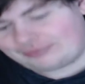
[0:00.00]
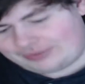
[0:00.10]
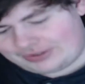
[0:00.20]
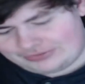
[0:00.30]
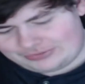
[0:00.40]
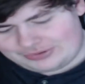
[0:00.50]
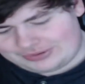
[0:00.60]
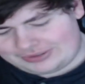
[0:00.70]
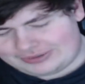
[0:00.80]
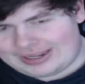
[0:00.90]
So you're gonna
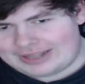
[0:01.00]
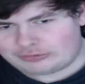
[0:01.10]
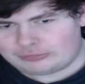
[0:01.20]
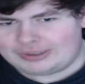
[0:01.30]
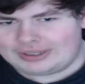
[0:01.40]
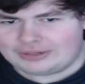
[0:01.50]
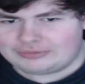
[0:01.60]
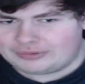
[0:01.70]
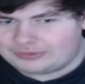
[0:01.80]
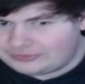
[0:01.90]
hear ads from my
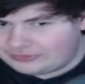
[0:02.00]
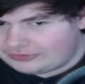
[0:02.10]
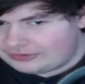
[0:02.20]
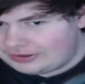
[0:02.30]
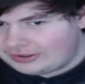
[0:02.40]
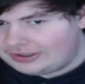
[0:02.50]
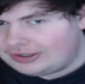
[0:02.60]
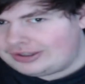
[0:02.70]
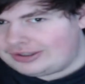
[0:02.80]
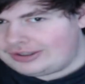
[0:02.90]
headphones,
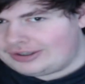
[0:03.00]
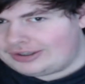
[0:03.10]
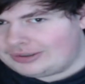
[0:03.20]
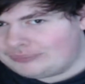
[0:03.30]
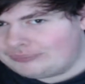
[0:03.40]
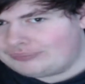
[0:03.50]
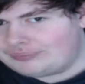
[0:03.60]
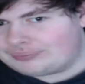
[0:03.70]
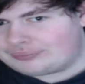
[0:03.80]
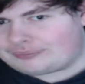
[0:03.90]

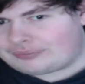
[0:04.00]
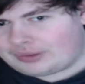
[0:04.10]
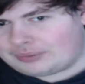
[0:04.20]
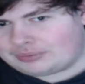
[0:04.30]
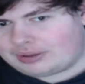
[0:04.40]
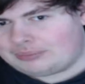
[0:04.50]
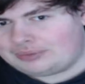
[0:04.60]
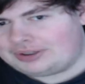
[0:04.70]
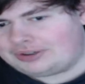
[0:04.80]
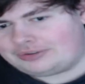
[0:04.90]
probably
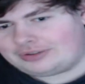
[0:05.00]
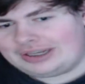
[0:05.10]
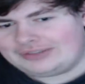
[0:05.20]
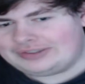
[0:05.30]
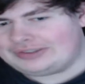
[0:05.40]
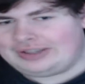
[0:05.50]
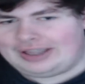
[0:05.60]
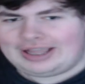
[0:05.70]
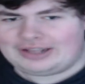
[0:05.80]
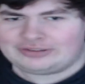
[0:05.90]
click
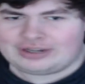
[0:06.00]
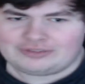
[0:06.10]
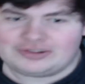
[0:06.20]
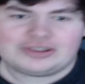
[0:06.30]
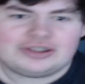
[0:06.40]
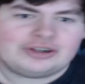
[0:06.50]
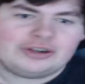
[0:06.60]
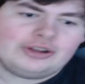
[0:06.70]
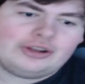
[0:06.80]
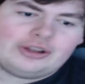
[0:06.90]
X and everything.
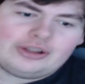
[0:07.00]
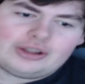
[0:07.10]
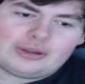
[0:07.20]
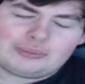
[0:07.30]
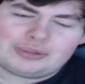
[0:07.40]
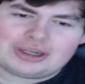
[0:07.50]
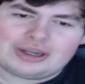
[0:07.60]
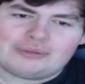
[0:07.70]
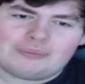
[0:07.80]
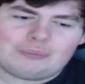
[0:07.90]
But yeah,
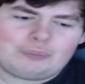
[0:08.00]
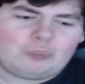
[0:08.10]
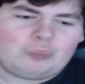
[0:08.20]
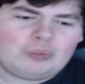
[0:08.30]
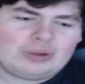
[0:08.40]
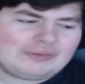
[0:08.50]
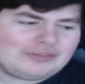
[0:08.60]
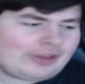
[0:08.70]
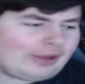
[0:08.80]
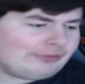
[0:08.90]
we have a
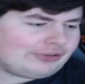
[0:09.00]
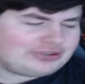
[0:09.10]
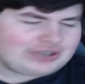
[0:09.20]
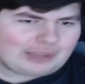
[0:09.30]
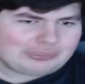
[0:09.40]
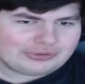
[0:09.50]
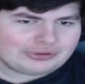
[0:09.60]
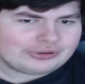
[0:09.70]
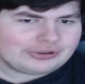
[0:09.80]
title for the chapter.